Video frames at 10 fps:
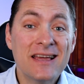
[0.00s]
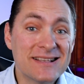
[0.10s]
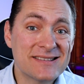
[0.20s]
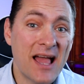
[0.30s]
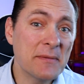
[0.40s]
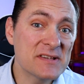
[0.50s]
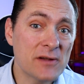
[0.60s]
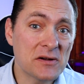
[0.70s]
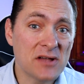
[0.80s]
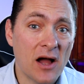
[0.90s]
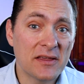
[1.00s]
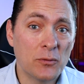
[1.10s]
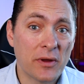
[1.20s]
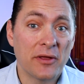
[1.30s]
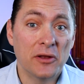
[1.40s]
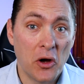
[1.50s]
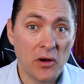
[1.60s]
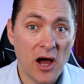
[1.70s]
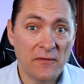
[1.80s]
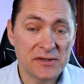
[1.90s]
it's time to start talking with a
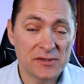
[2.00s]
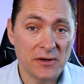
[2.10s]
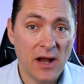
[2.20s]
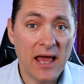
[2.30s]
loan officer.